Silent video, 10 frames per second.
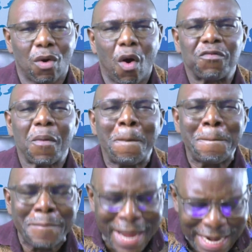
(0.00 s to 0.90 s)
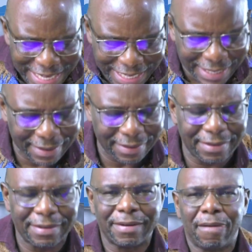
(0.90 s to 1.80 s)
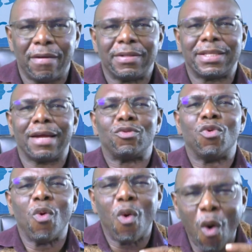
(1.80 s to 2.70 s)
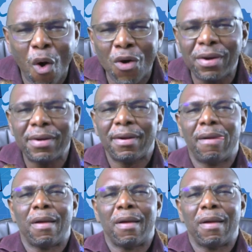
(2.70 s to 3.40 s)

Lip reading: of many that go on